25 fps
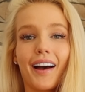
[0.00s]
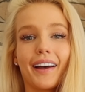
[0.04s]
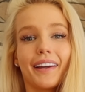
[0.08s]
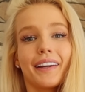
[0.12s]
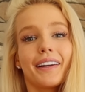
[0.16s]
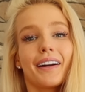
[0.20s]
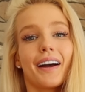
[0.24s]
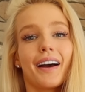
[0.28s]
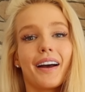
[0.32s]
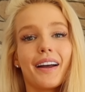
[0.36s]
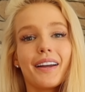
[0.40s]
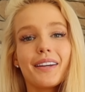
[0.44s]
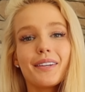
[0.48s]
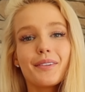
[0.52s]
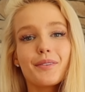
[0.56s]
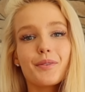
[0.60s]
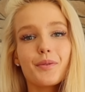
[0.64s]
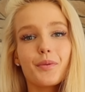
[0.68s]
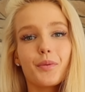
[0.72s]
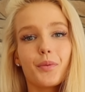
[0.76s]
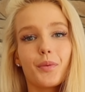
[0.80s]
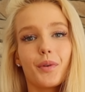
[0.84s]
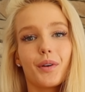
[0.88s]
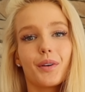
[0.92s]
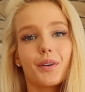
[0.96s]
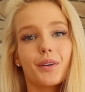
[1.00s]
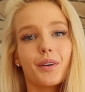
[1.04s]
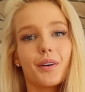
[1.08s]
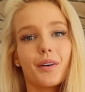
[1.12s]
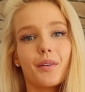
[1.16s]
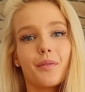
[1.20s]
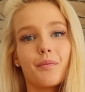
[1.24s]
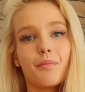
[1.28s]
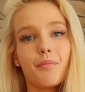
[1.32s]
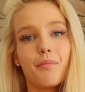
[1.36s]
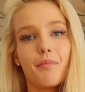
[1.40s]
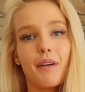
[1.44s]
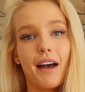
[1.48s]
guys,
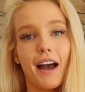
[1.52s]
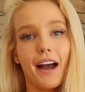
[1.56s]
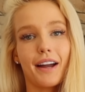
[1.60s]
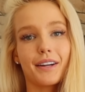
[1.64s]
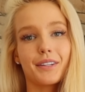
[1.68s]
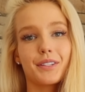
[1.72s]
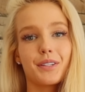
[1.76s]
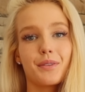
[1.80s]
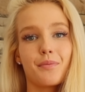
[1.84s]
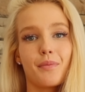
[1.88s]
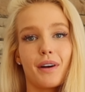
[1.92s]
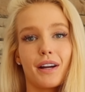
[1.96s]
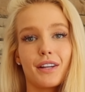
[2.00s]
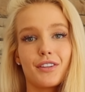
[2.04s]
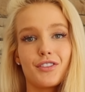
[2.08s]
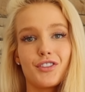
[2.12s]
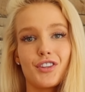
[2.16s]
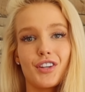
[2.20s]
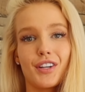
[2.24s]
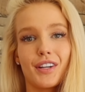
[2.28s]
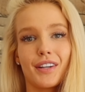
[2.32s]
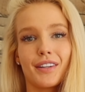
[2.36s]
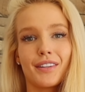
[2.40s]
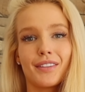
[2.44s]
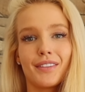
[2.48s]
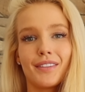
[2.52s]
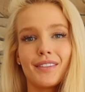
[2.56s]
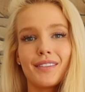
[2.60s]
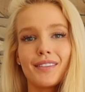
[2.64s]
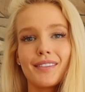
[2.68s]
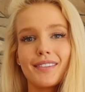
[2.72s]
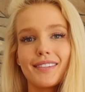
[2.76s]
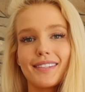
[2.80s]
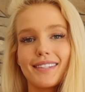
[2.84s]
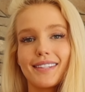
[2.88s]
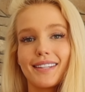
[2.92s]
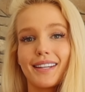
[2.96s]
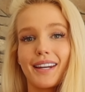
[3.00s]
welcome back to my channel.
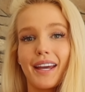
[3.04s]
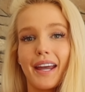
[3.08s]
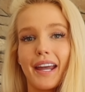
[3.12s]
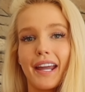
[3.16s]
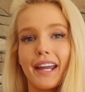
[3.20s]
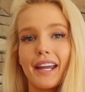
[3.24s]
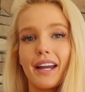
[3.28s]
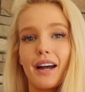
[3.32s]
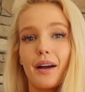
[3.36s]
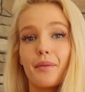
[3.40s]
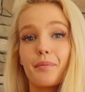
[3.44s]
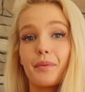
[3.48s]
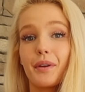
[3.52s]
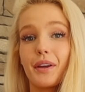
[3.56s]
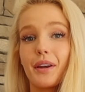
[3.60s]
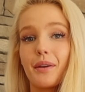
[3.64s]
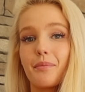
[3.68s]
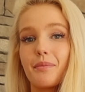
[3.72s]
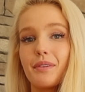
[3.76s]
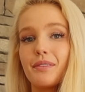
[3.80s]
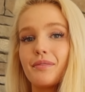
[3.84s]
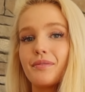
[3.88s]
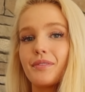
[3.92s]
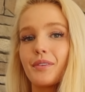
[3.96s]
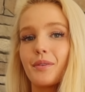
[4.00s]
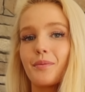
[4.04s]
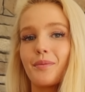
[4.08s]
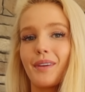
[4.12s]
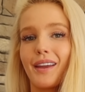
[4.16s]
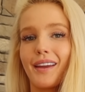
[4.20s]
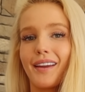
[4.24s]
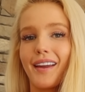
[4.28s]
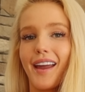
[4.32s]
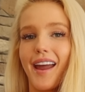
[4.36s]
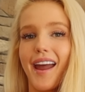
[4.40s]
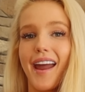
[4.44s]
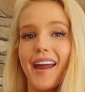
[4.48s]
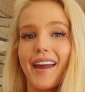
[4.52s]
Today I'm gonna be
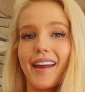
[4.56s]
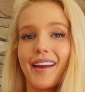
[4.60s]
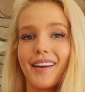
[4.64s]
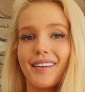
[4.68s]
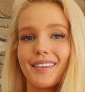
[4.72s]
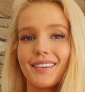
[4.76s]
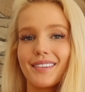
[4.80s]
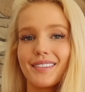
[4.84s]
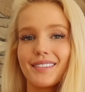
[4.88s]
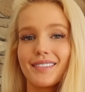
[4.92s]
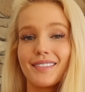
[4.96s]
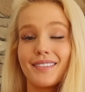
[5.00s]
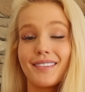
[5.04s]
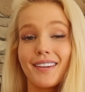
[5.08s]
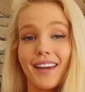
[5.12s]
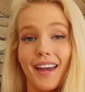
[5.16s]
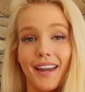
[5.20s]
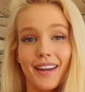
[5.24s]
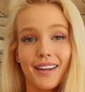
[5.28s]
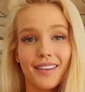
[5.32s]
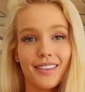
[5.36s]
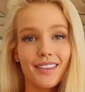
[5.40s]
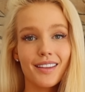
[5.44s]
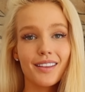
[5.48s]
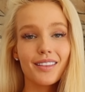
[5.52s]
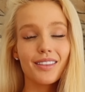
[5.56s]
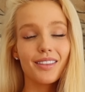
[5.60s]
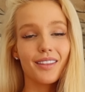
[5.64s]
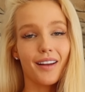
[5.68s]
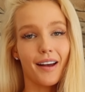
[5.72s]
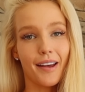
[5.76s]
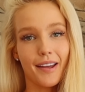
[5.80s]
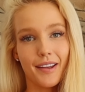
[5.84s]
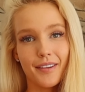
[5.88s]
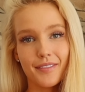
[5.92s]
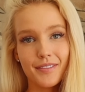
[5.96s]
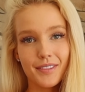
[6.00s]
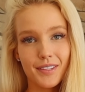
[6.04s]
filming a day in the
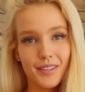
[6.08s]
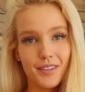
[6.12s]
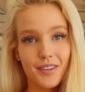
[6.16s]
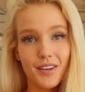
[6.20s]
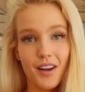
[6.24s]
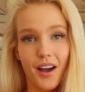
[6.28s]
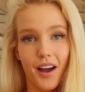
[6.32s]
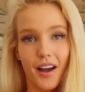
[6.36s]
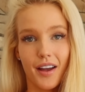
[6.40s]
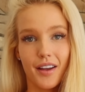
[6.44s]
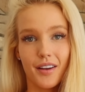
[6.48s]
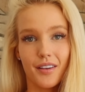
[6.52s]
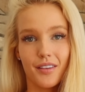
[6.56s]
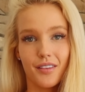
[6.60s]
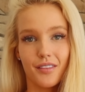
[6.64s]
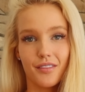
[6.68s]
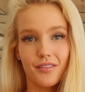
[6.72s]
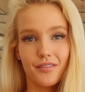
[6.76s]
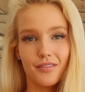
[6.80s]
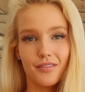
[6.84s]
life style